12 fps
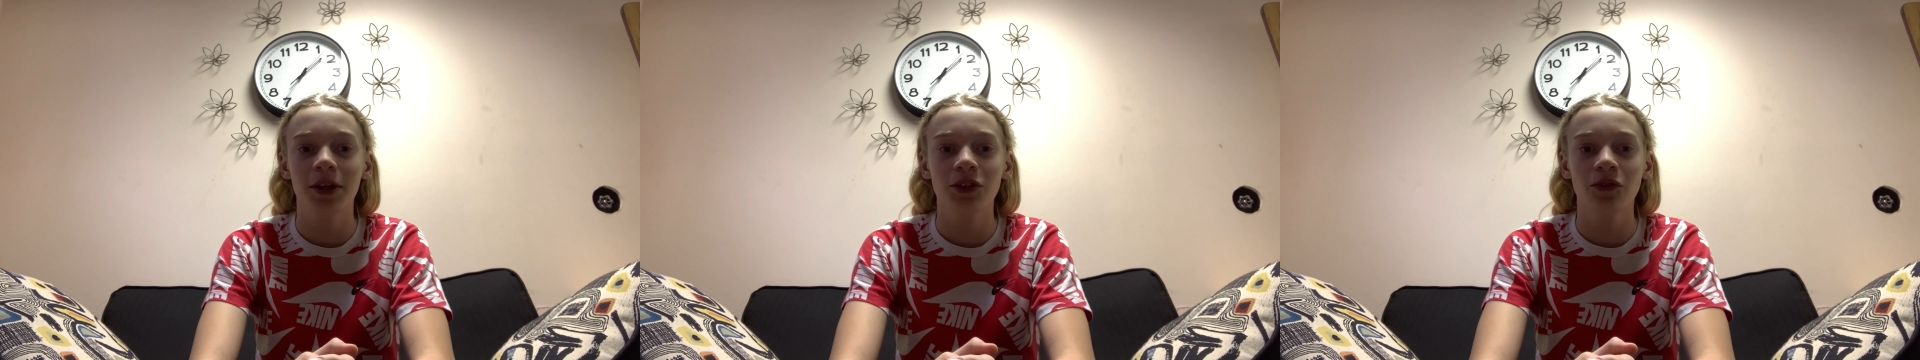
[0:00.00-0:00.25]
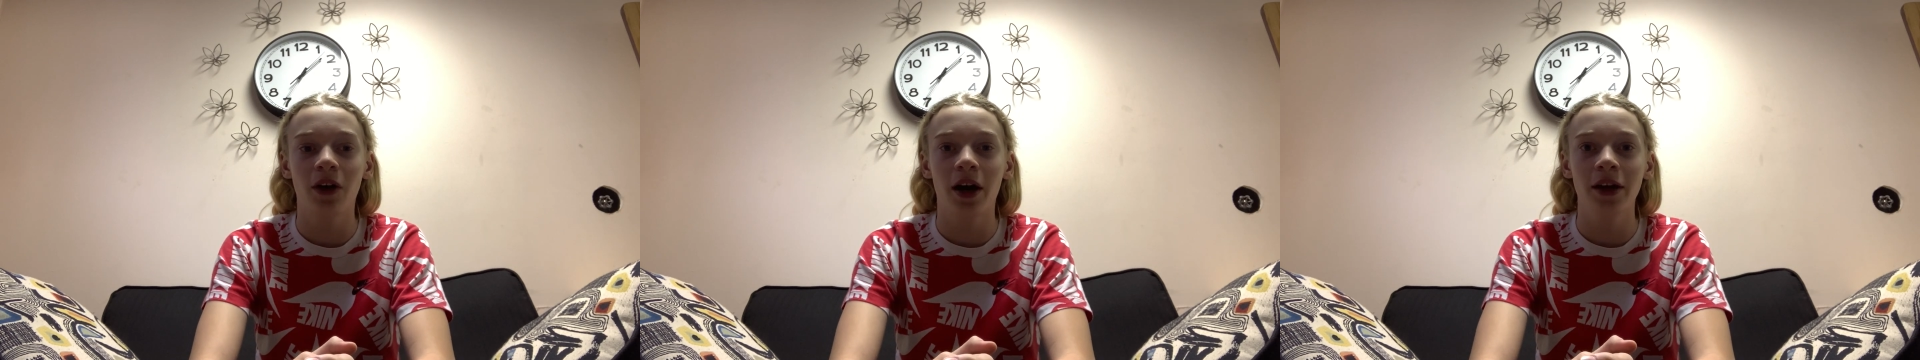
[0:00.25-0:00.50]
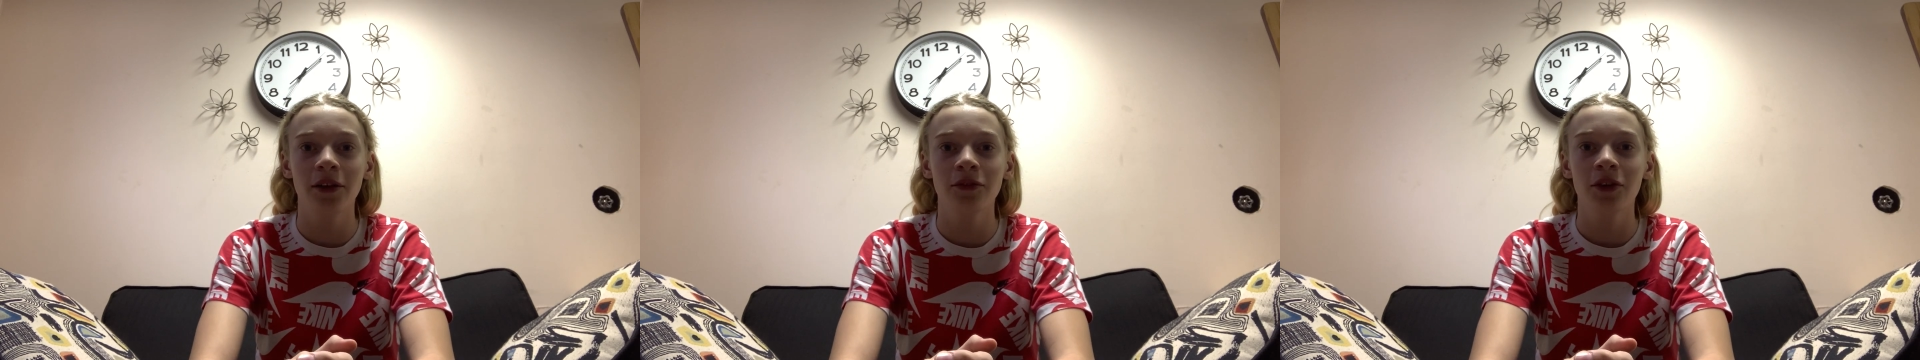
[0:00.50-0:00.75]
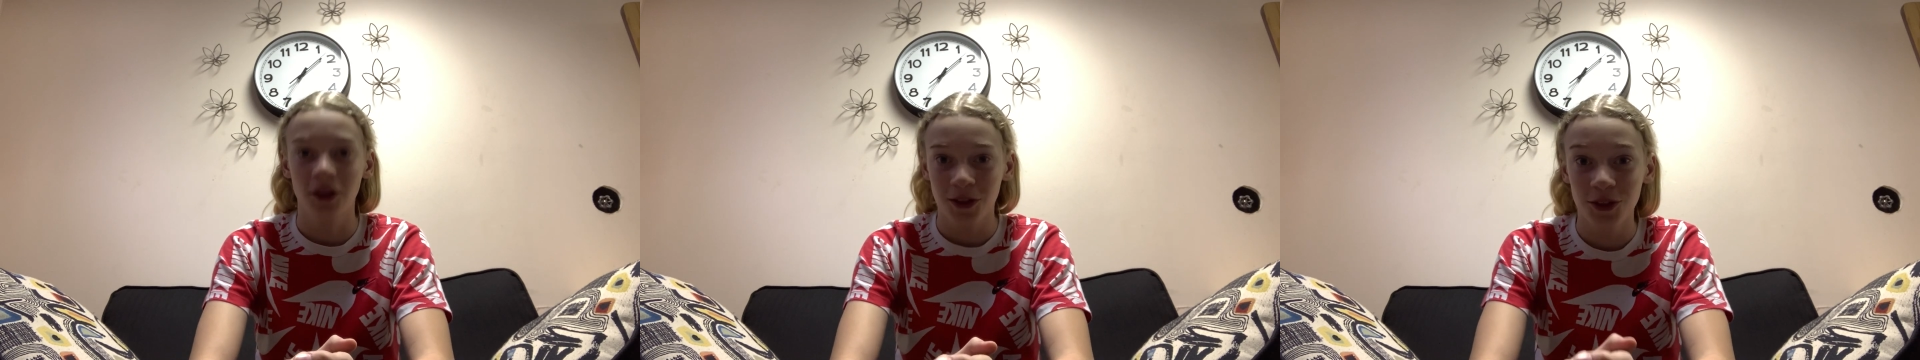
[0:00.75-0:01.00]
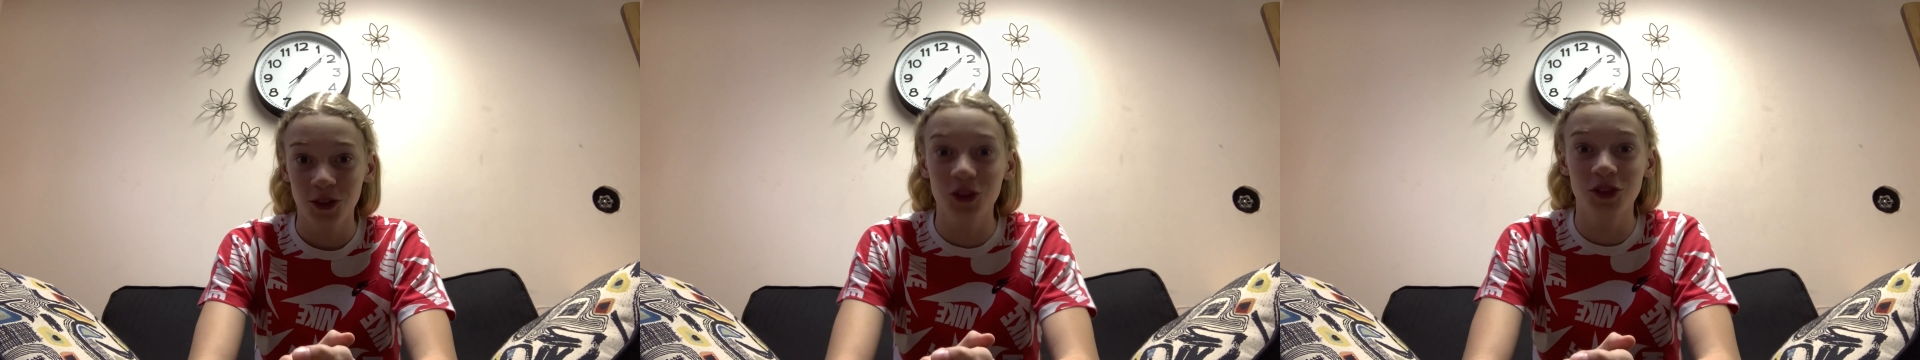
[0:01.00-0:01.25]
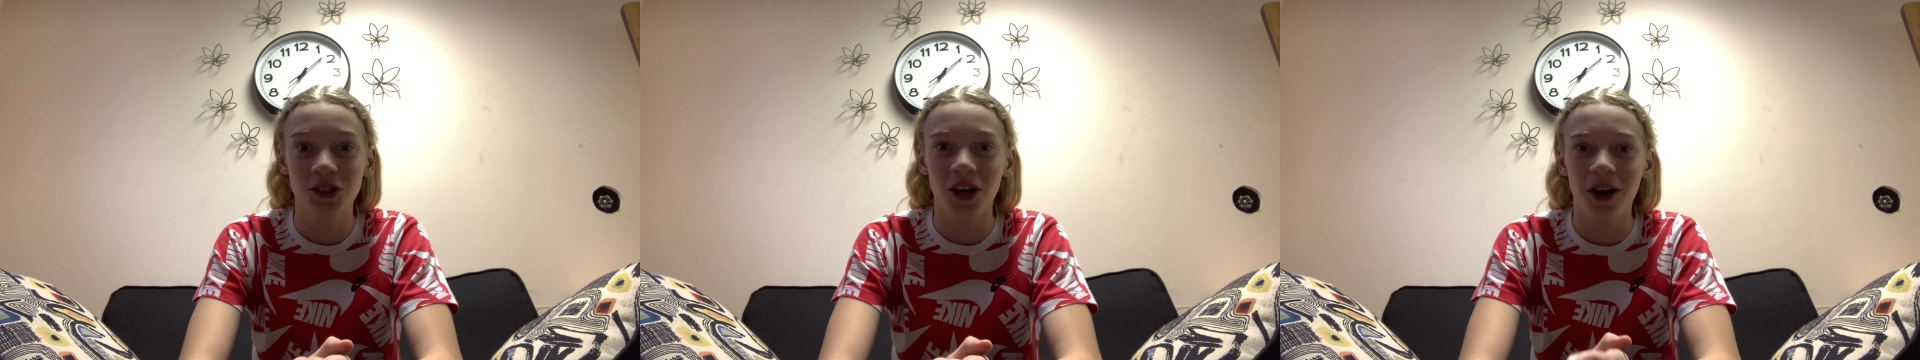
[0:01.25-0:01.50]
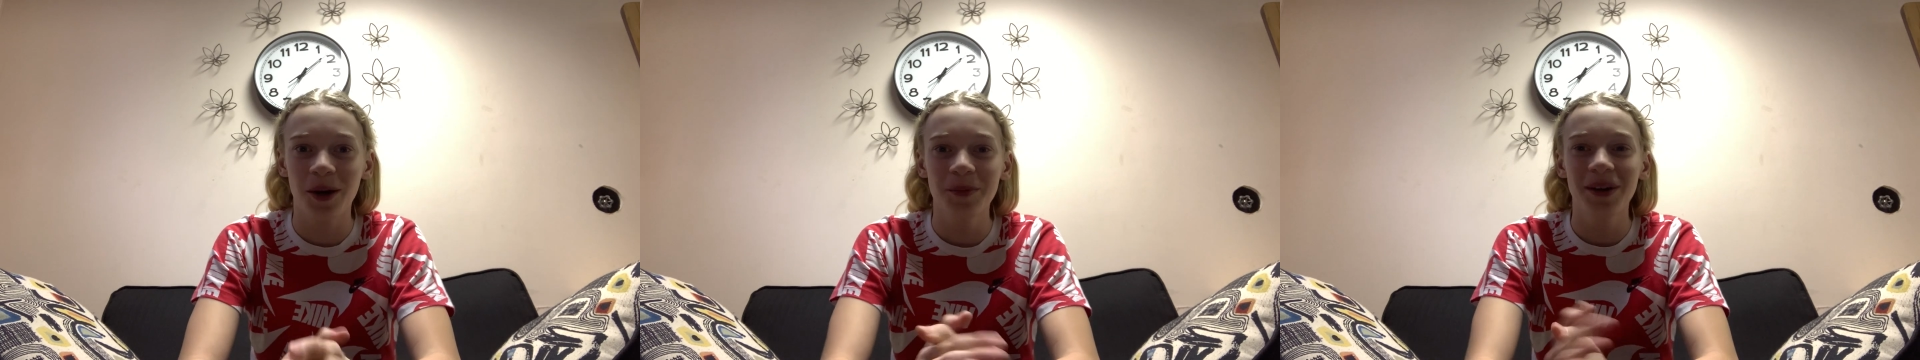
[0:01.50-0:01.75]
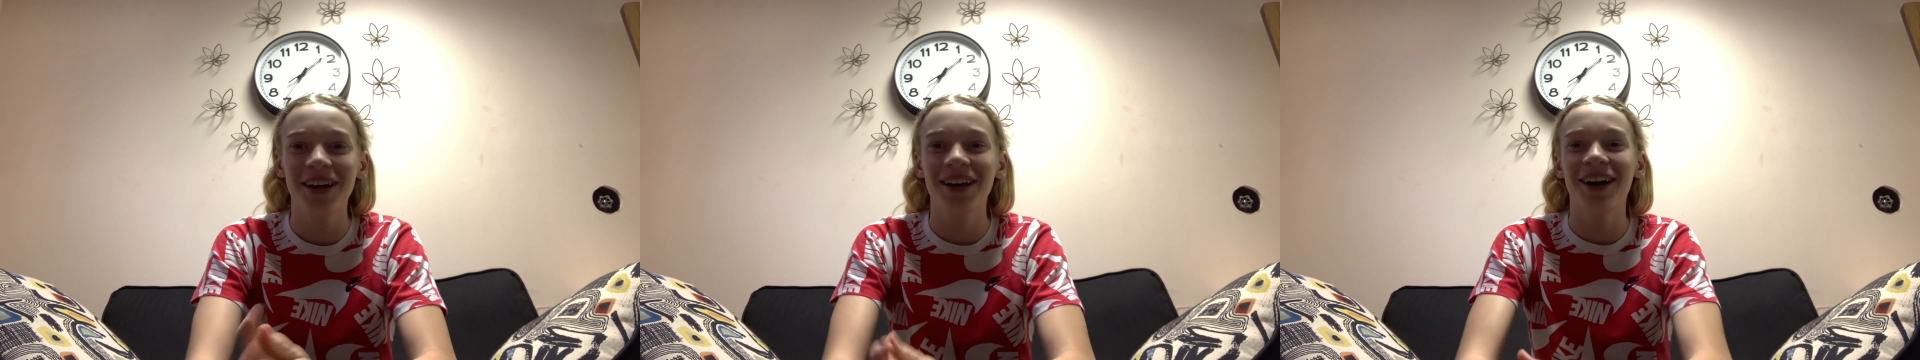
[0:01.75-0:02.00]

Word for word: PS5, good job.